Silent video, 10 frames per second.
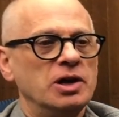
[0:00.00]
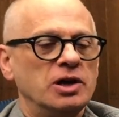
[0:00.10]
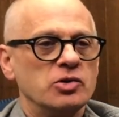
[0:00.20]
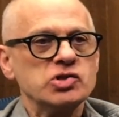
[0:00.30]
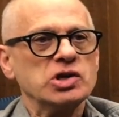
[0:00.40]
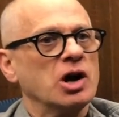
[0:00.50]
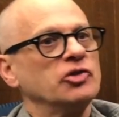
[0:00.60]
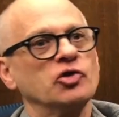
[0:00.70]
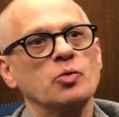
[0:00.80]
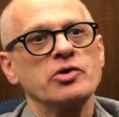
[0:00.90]
Here's the
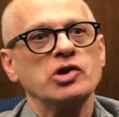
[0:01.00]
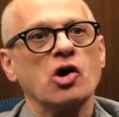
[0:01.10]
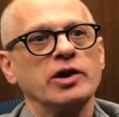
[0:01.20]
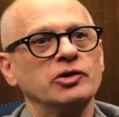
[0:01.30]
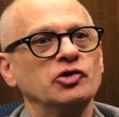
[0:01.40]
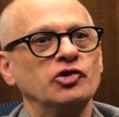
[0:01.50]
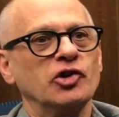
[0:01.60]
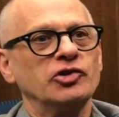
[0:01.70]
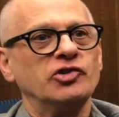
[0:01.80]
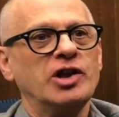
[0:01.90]
concert where the audience is
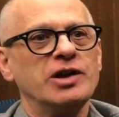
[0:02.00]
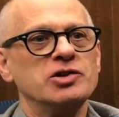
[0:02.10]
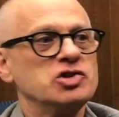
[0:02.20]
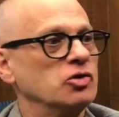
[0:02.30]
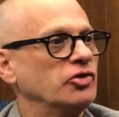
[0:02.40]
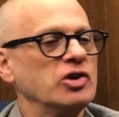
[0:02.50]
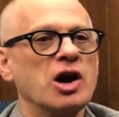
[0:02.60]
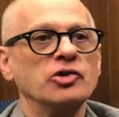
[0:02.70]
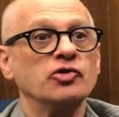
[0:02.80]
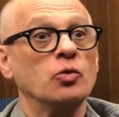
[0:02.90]
on stage. Here's the
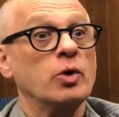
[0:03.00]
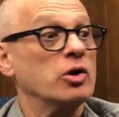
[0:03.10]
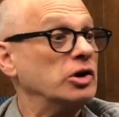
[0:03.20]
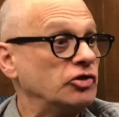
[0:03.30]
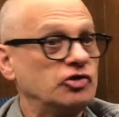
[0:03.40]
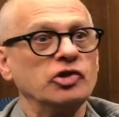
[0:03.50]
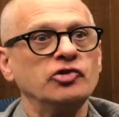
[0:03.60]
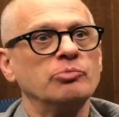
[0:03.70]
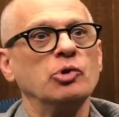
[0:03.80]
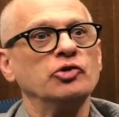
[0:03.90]
concert where it's
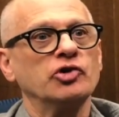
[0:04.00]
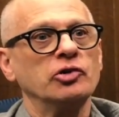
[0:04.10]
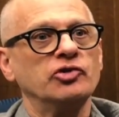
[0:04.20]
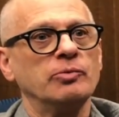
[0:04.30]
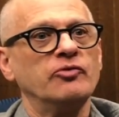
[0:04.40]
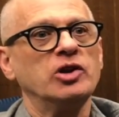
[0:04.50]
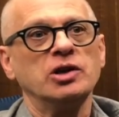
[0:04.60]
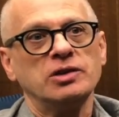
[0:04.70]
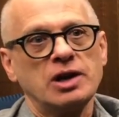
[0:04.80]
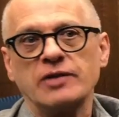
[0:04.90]
just a Mozart symphony
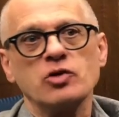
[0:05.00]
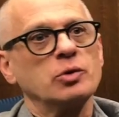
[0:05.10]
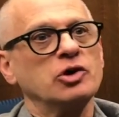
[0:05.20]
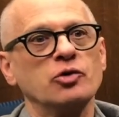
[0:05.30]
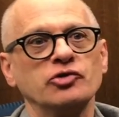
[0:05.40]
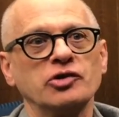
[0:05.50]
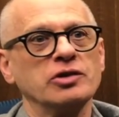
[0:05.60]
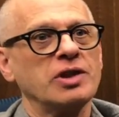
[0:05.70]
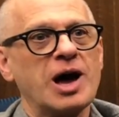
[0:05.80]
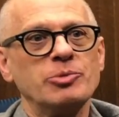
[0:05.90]
and then everyone goes into the
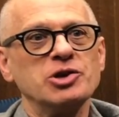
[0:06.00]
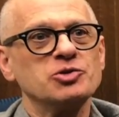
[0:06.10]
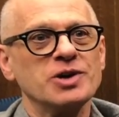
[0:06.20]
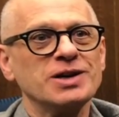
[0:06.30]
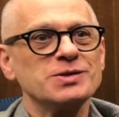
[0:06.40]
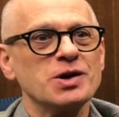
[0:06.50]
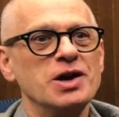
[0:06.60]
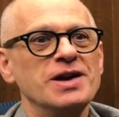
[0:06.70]
lobby and drinks.